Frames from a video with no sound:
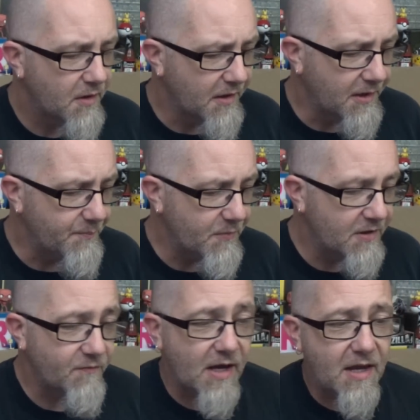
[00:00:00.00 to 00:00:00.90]
Um,
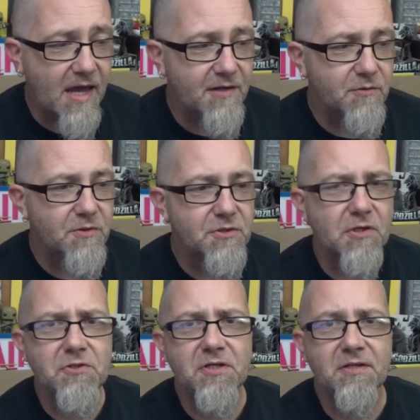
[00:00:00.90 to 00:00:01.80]
and if I had to
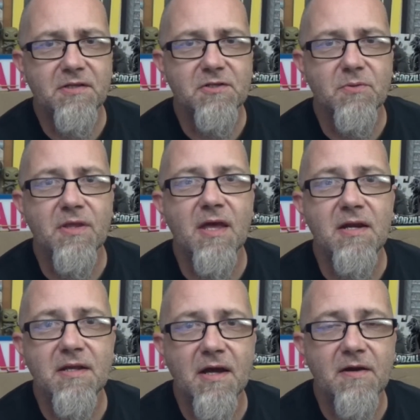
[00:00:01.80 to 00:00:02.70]
associate this with
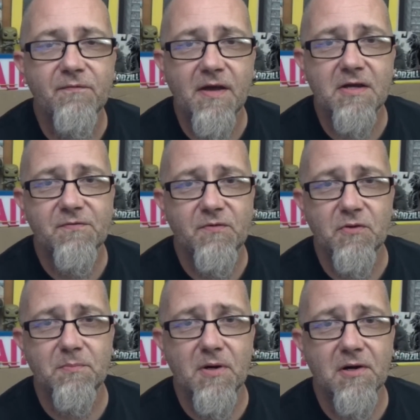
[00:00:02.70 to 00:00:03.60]
any kind of fast
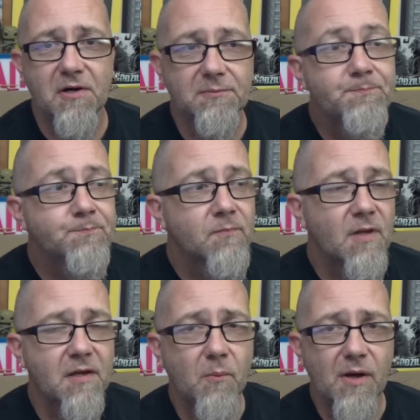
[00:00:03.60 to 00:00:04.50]
food burger,
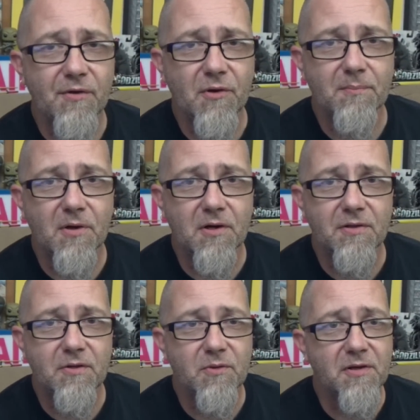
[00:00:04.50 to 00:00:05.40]
like a well known
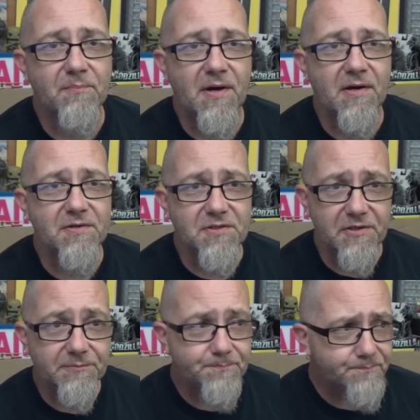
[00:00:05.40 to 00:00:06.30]
burger that you would compare it
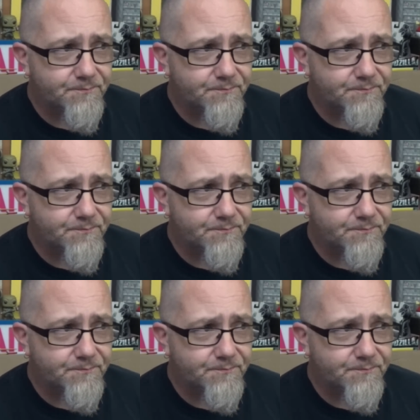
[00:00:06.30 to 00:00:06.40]
to,